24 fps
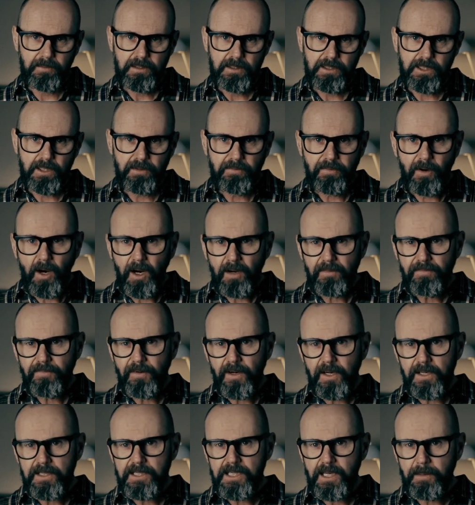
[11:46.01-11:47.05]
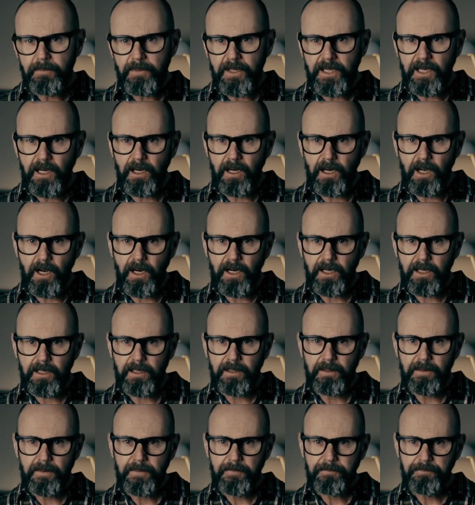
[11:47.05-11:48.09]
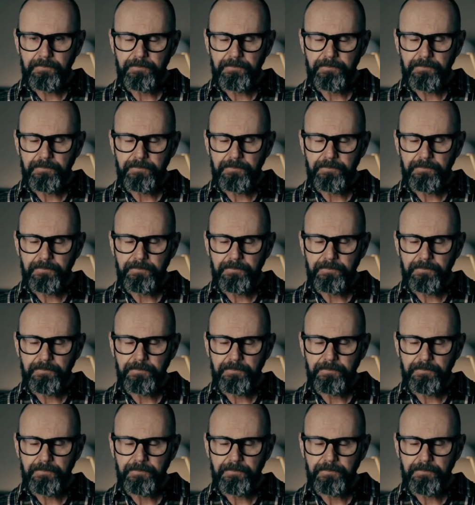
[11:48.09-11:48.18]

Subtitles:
So if I find something I like,